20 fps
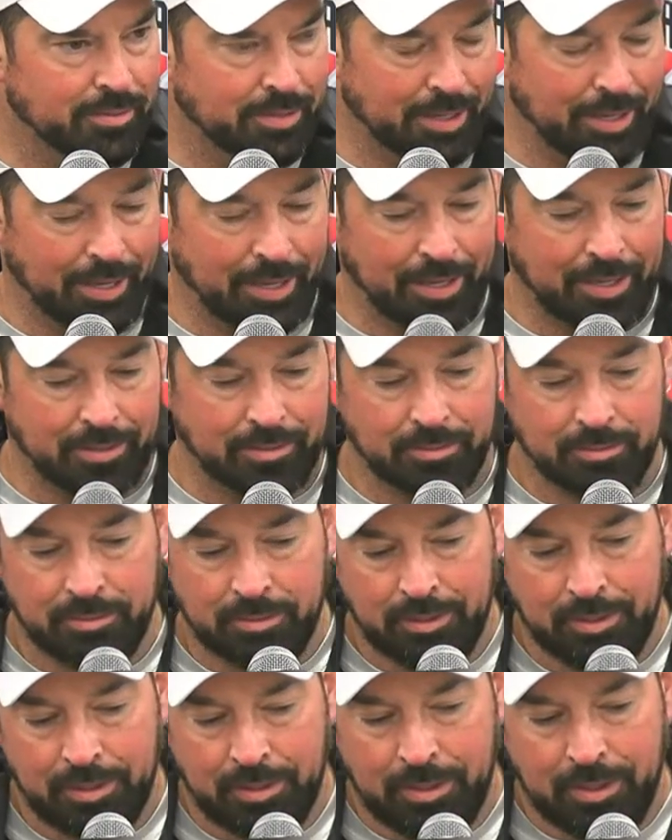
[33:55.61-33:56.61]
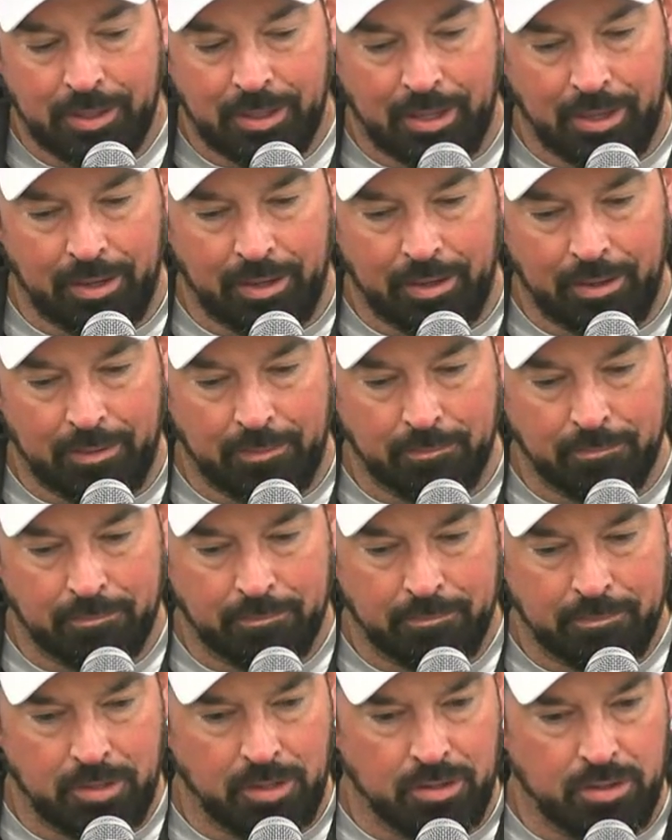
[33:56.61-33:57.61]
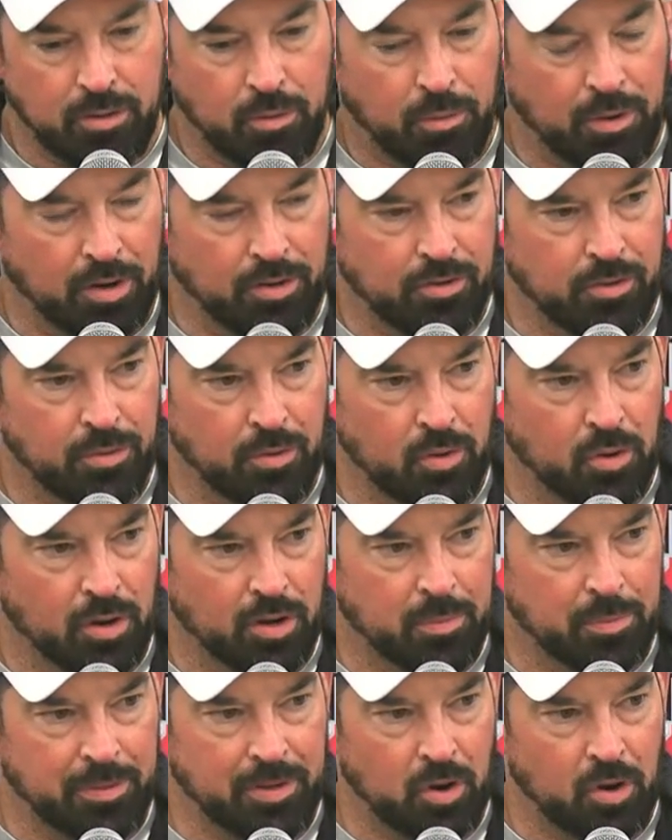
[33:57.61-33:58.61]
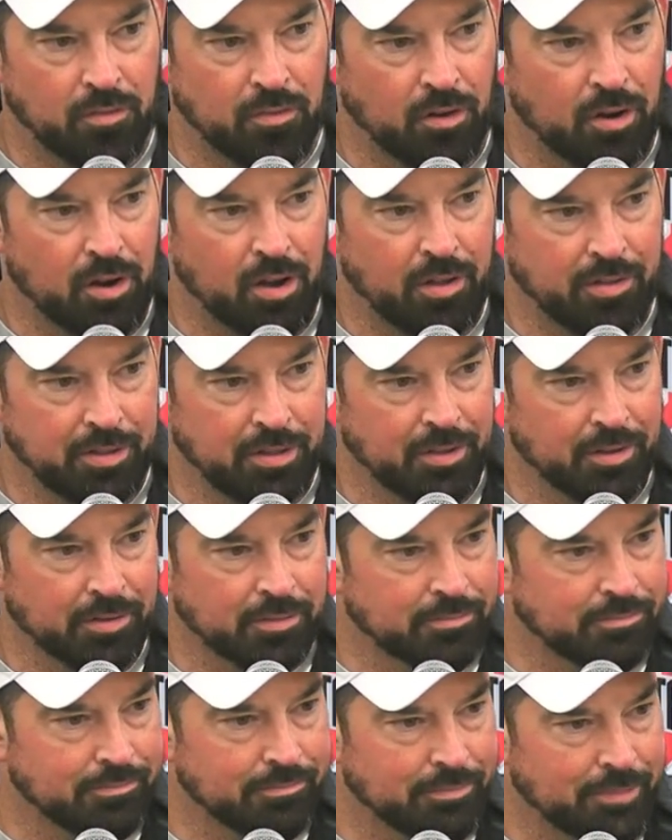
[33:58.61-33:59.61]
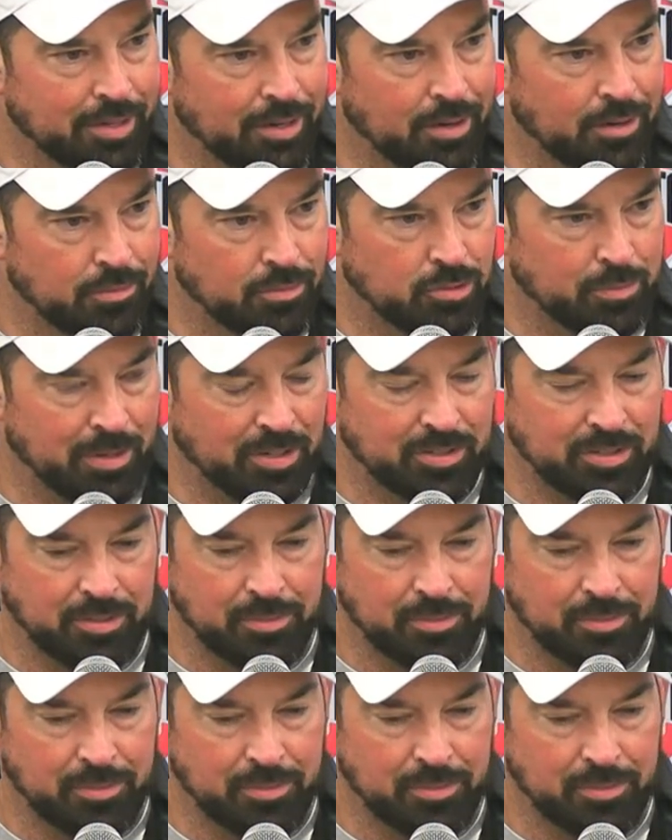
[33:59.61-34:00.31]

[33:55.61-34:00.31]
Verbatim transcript: And, you know, you don't want to do a complete overhaul either, you know, especially